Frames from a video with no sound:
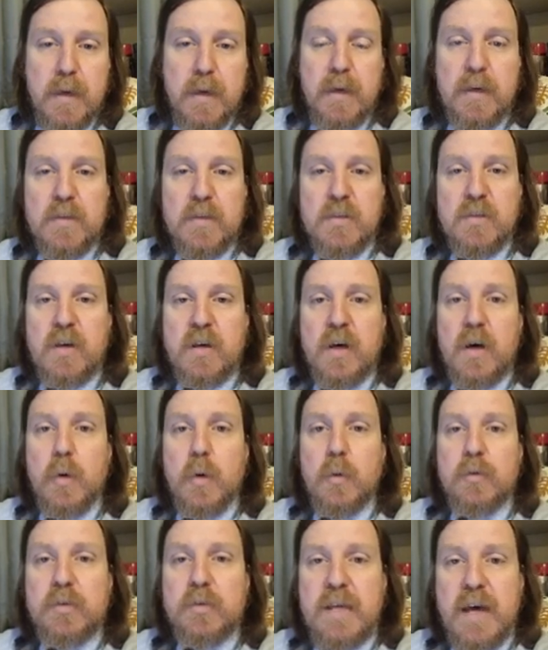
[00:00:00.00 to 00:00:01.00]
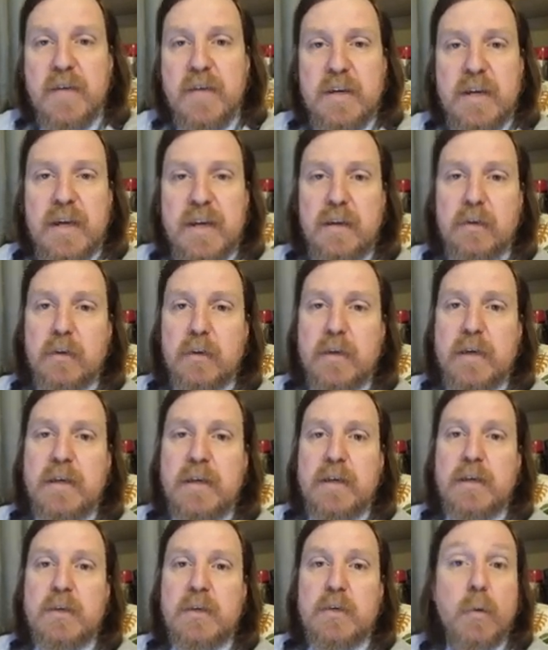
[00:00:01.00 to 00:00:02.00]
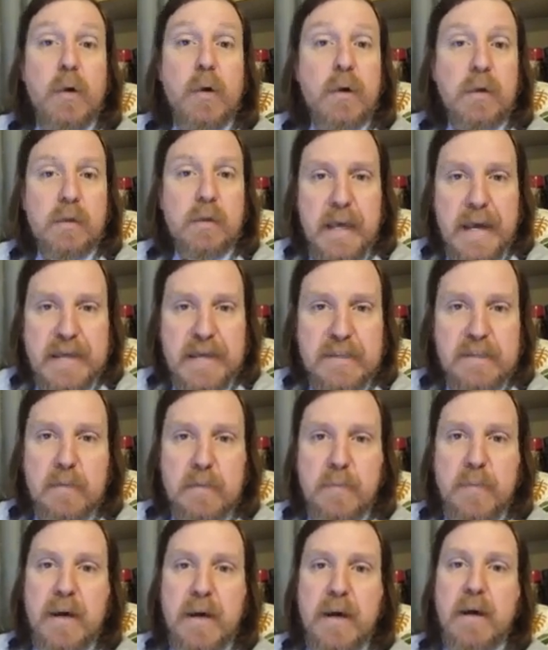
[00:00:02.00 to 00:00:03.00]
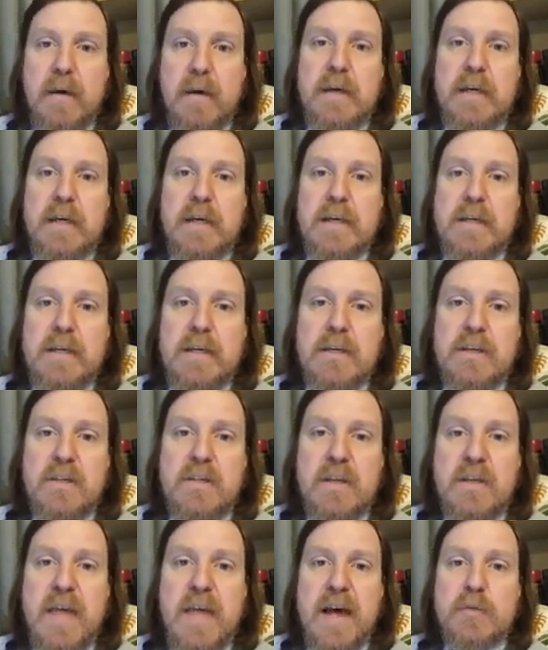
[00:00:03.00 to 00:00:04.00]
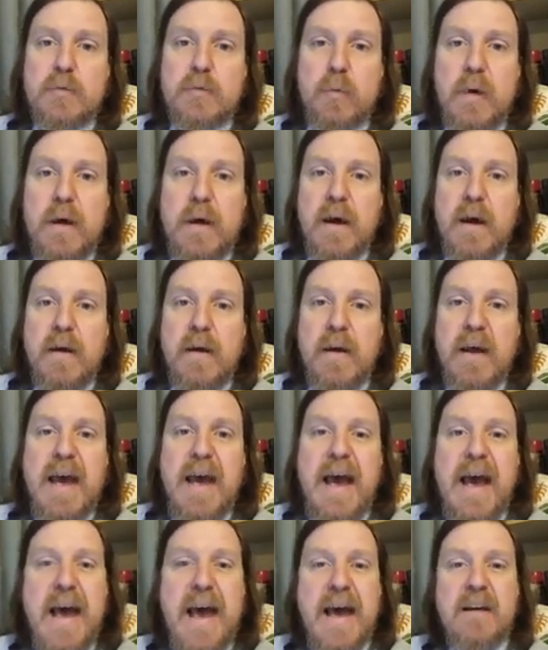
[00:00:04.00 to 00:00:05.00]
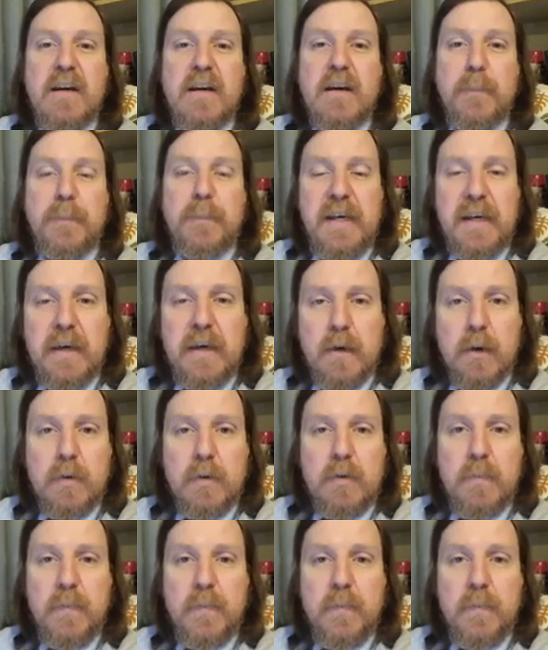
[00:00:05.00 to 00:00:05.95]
So Devon, England is where Glastonbury is, and and it appeared